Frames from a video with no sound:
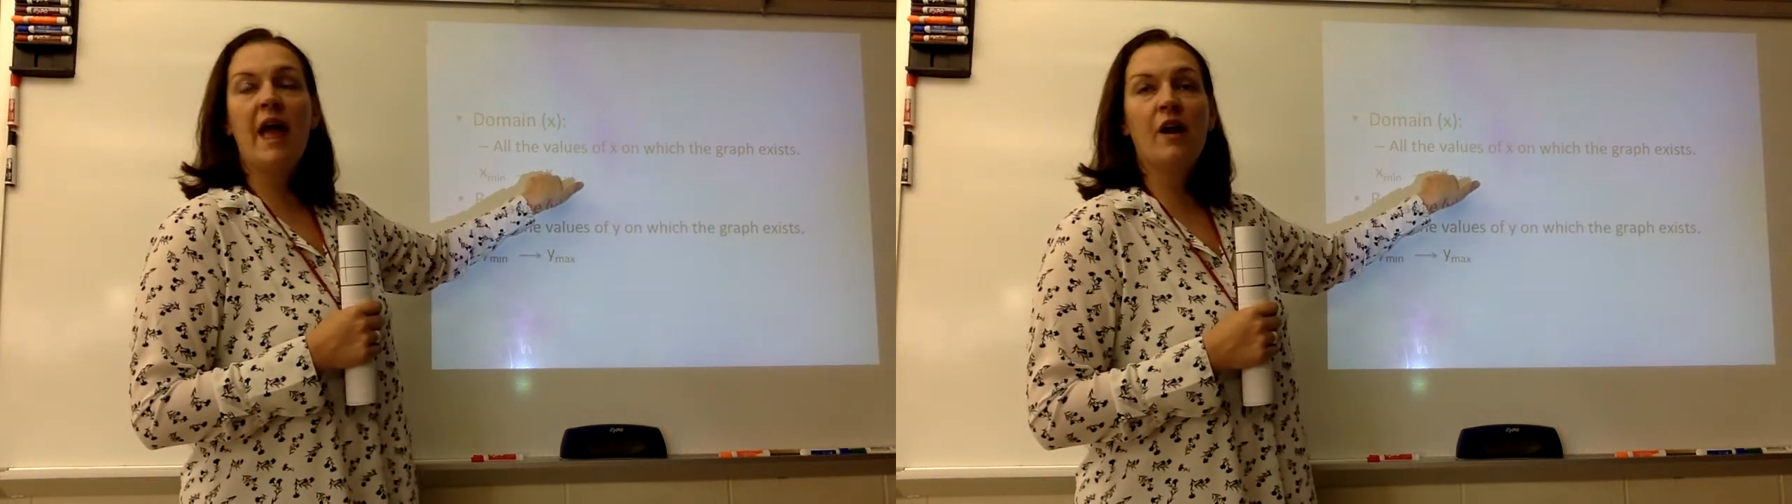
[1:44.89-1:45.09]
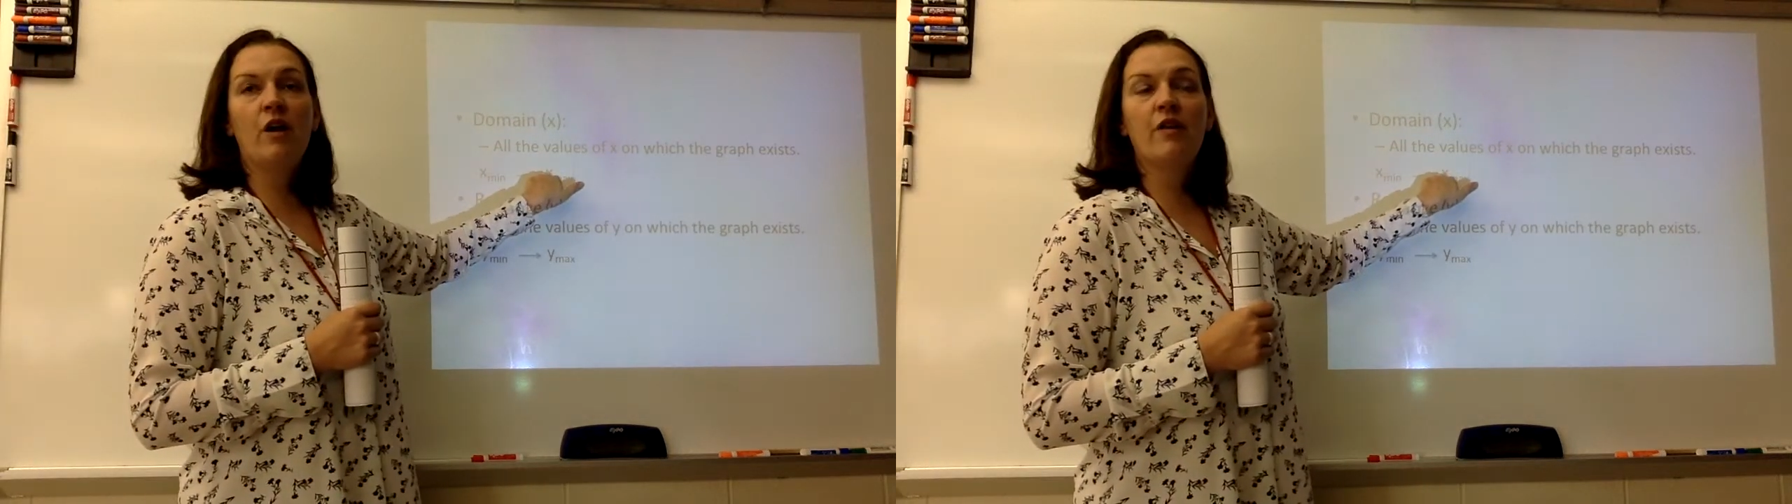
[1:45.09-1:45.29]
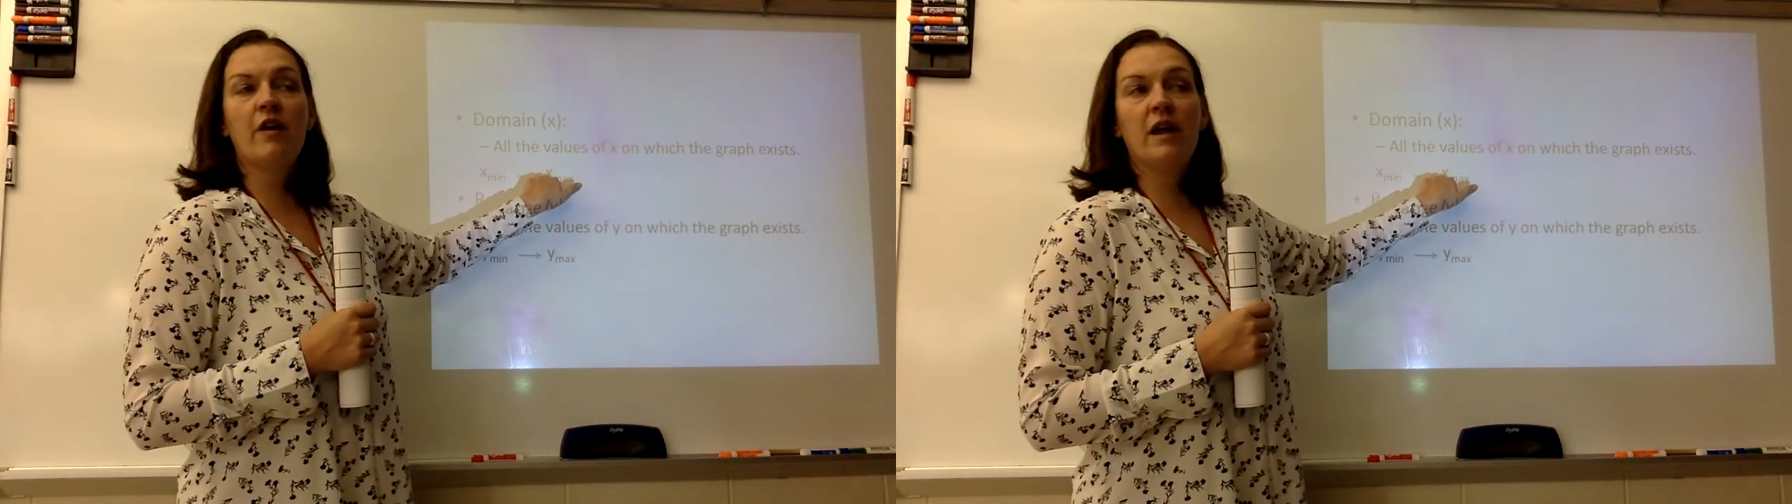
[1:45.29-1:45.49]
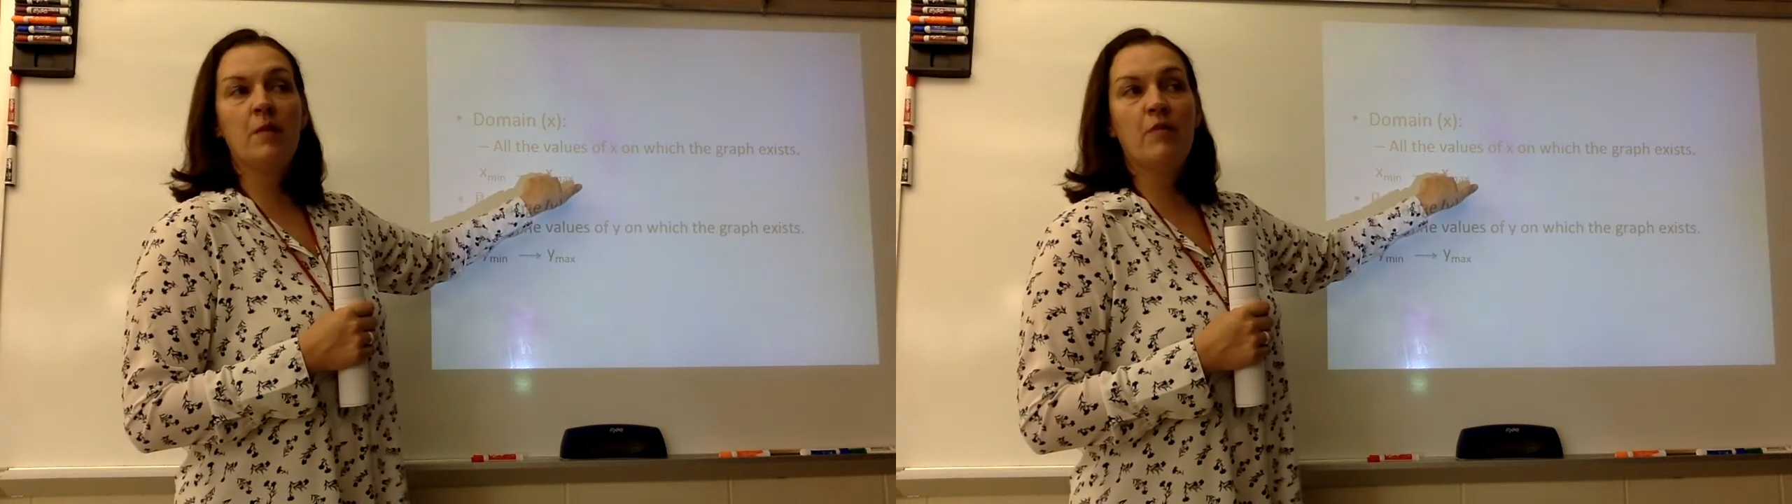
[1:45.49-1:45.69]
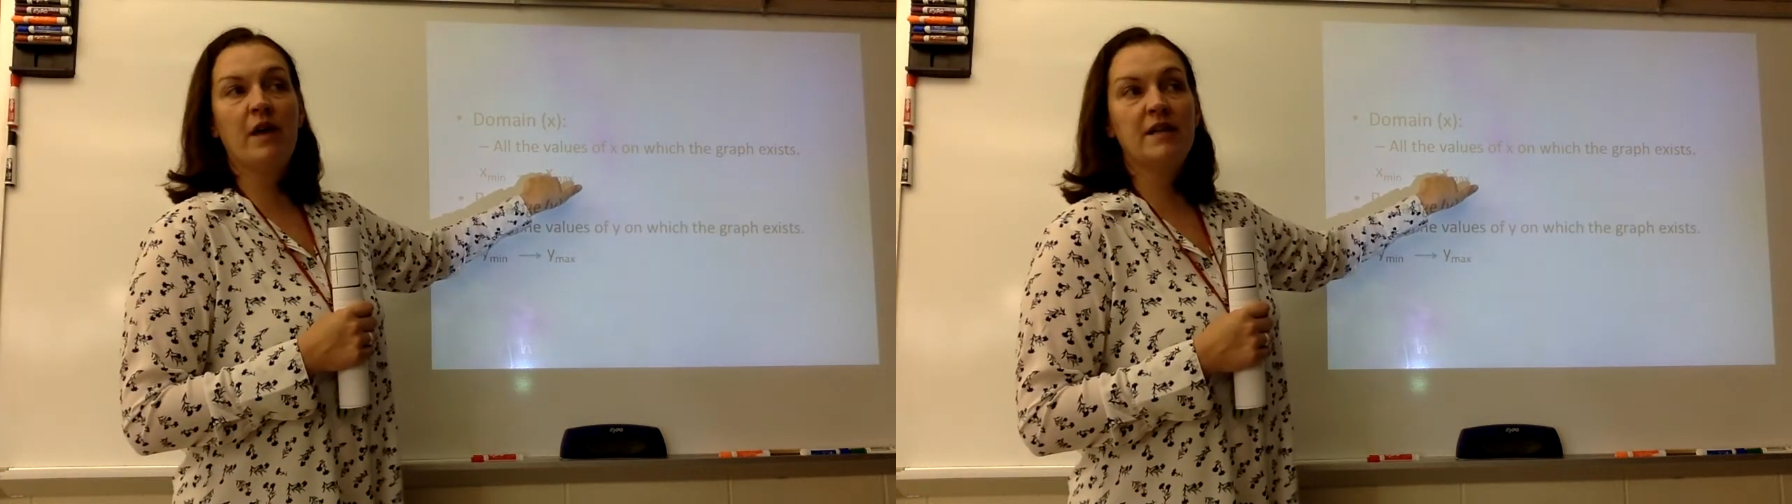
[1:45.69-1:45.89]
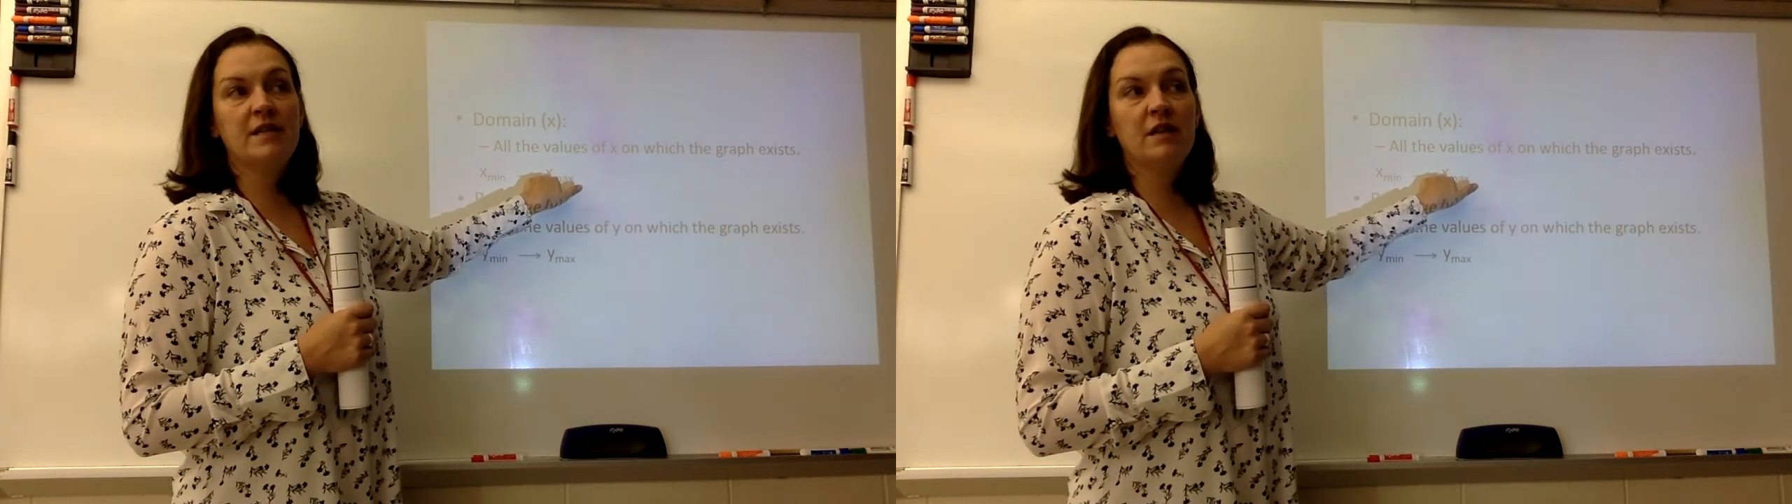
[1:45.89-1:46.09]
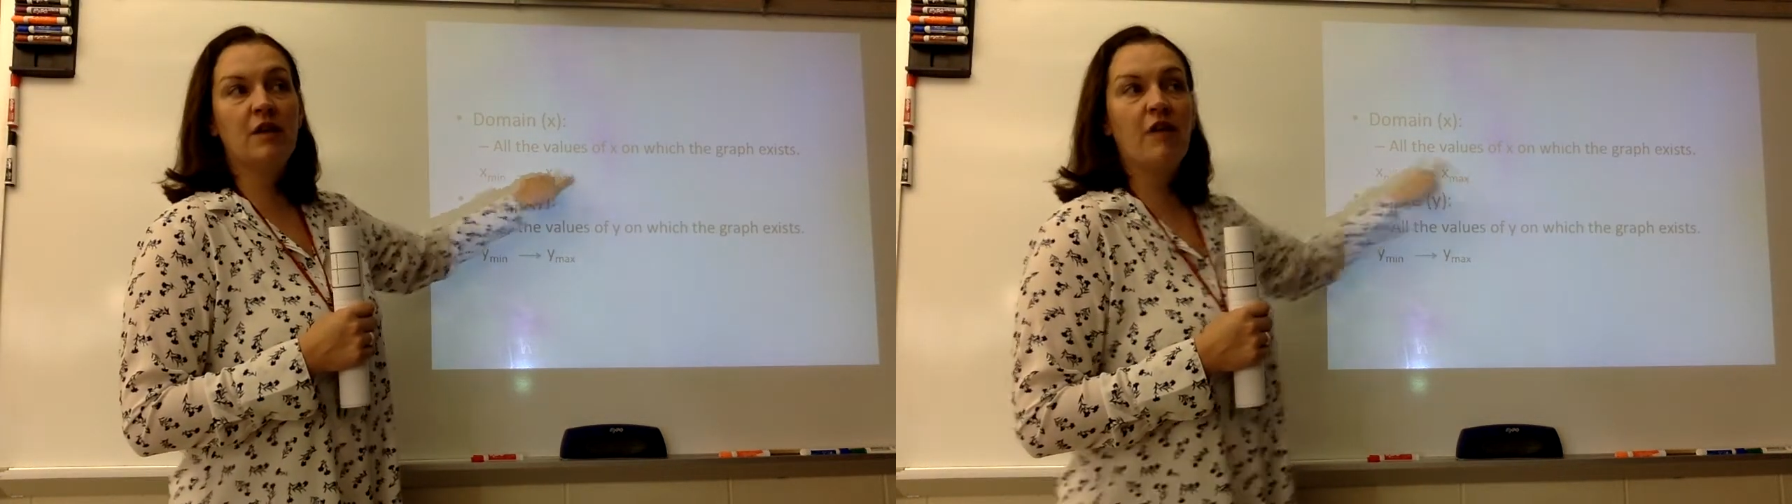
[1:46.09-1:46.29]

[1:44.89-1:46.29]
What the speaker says: and are there any breaks in the